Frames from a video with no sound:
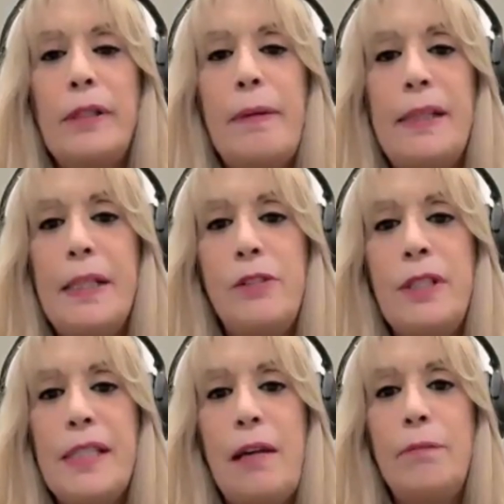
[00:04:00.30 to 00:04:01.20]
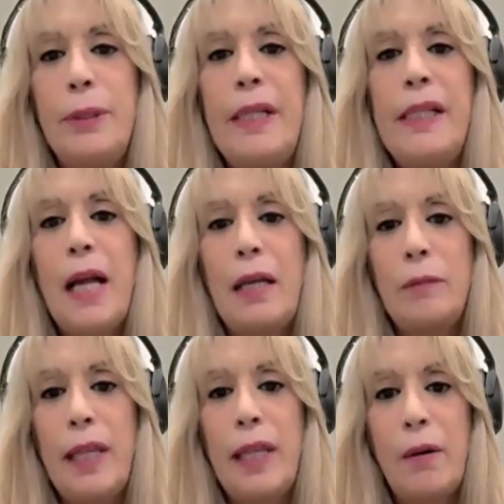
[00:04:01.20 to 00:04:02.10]
best interest to have booties on
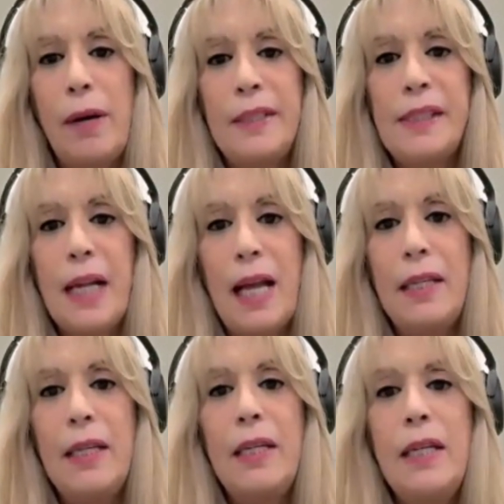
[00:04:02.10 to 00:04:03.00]
when they go outside,